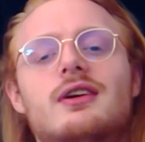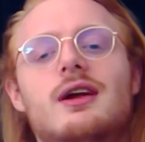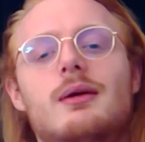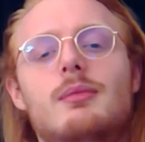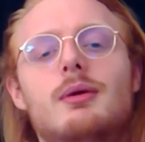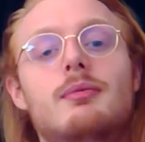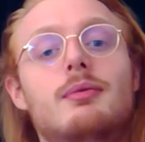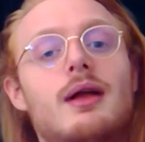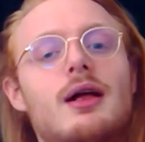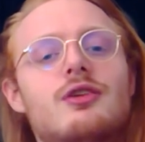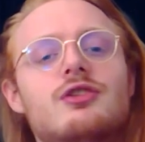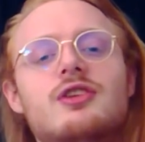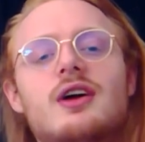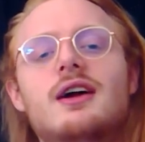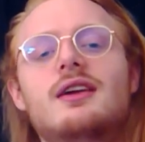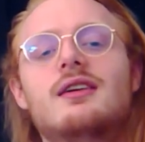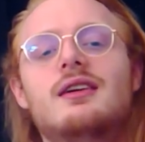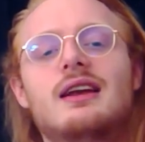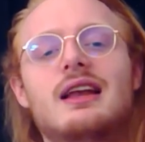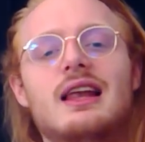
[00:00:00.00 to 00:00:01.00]
can be pronounced
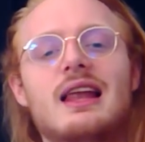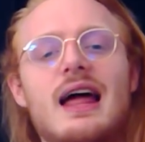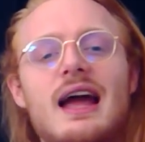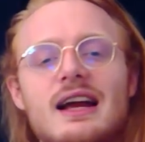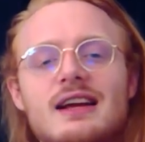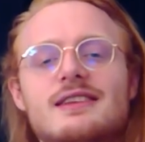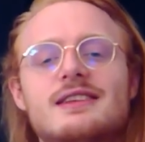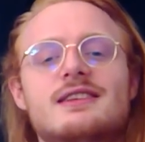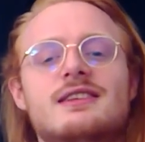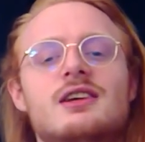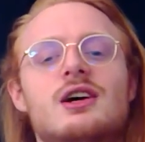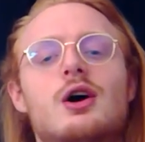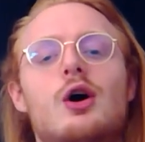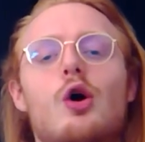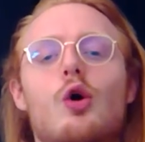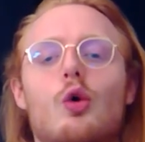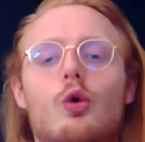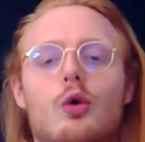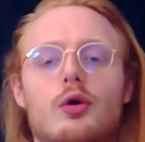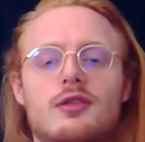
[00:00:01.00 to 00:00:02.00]
either lax
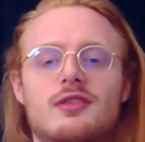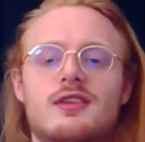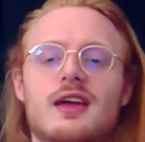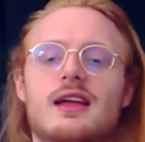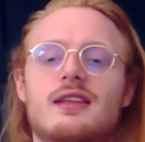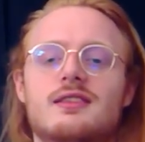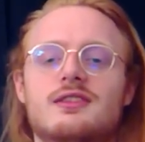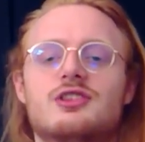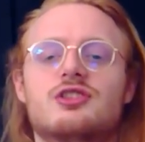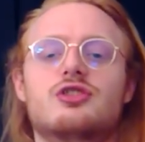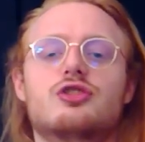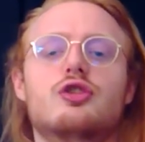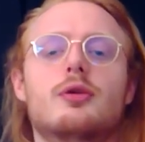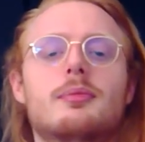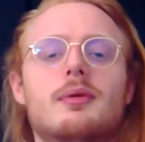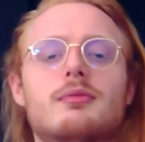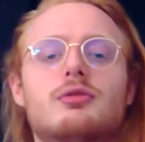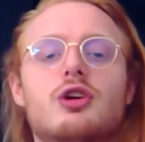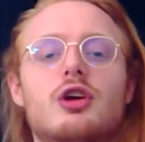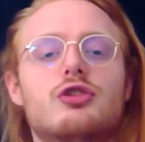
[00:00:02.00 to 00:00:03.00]
or tense,
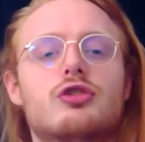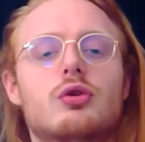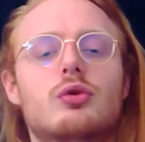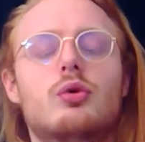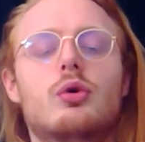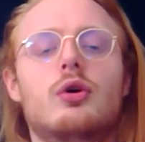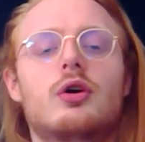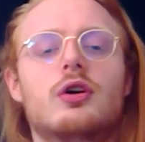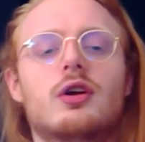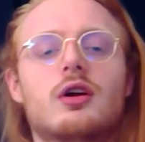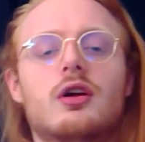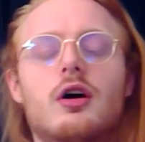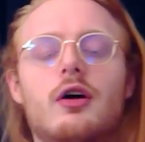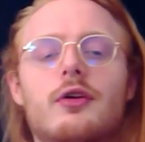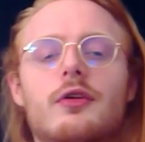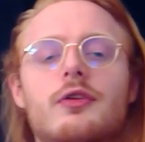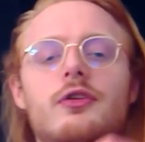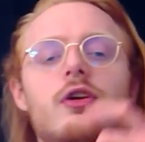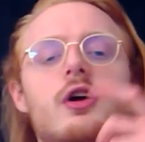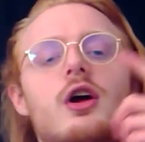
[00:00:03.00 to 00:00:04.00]
sometimes also
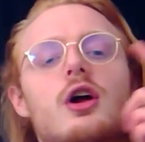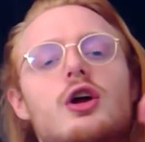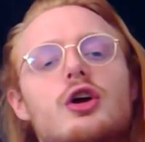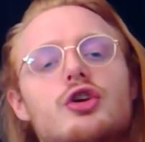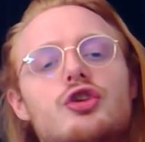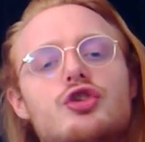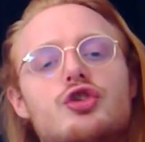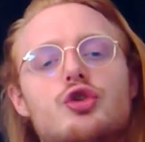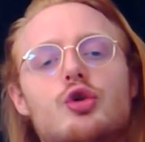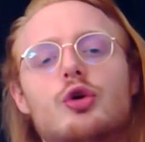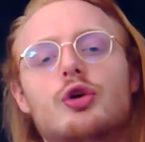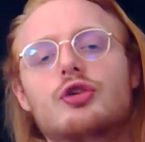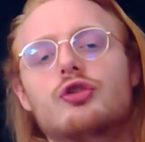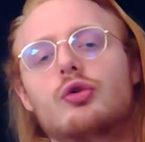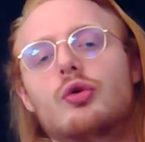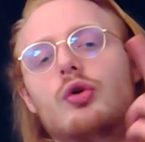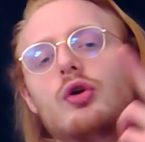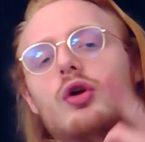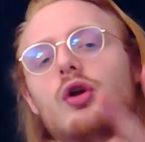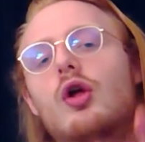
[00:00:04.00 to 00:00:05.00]
called short
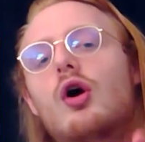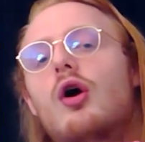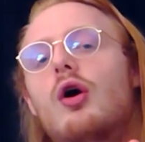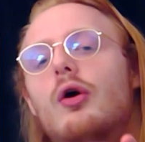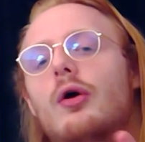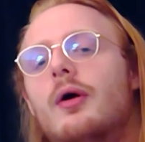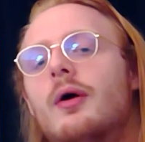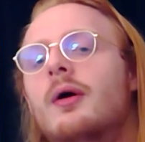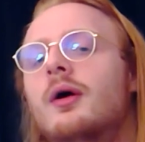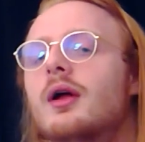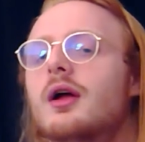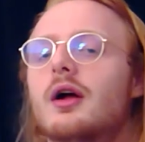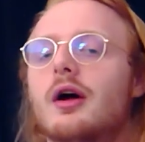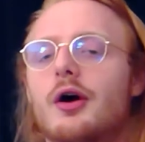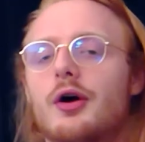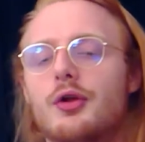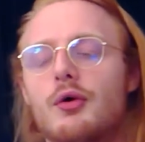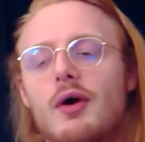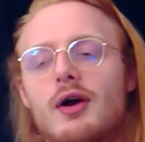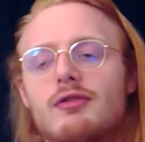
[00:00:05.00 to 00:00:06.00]
or long,
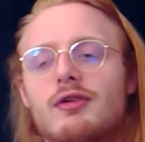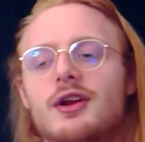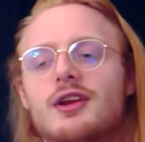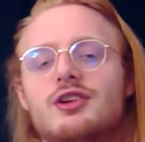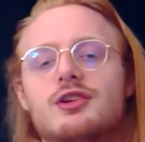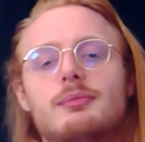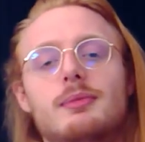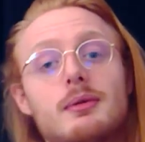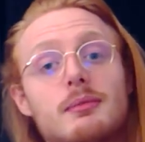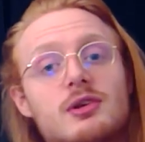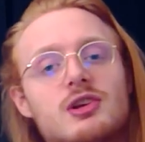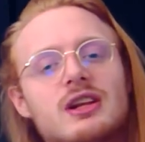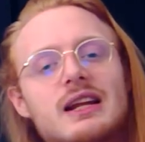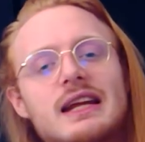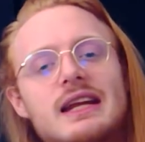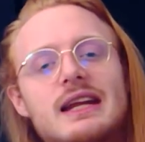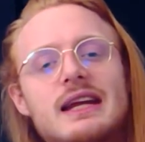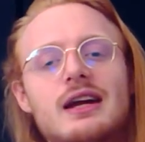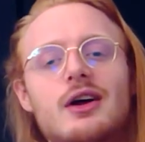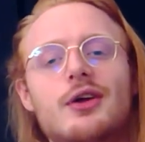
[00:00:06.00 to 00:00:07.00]
although I find this a bit
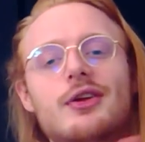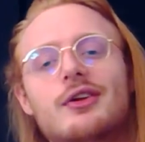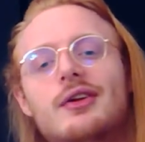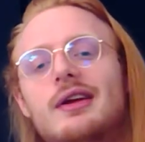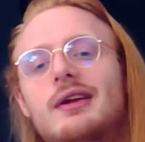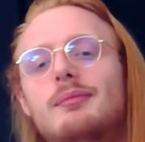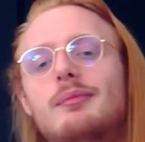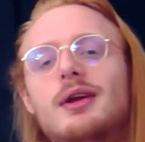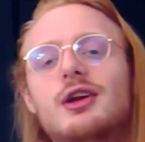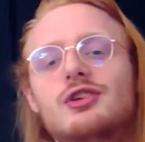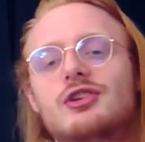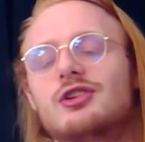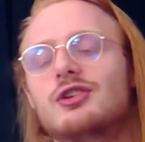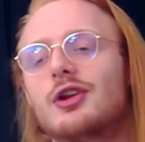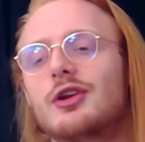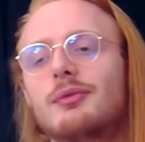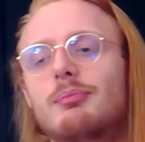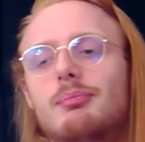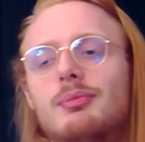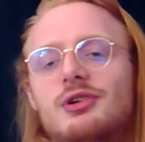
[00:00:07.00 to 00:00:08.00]
misleading because it's
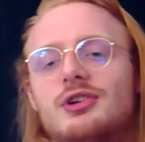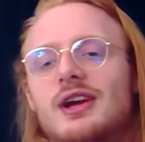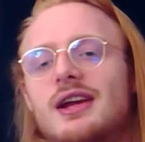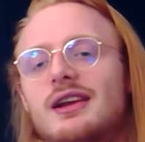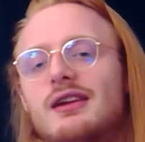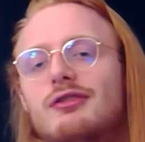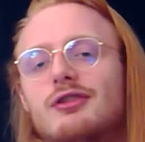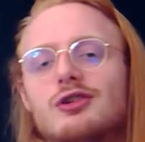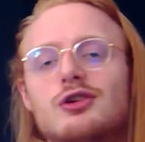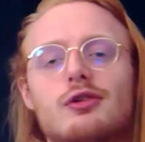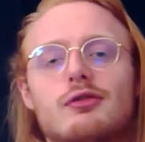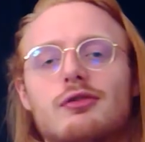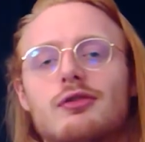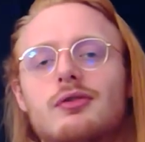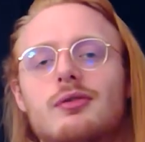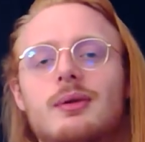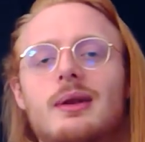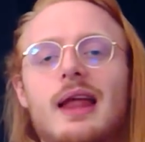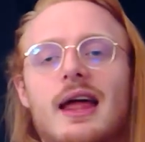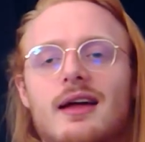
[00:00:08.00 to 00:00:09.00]
not per se a difference of
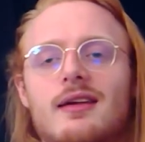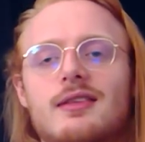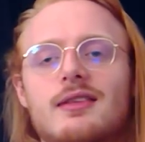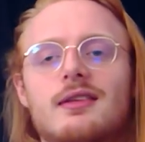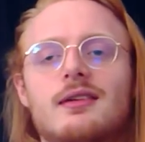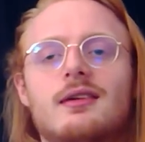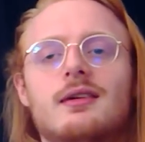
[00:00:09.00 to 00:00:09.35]
length.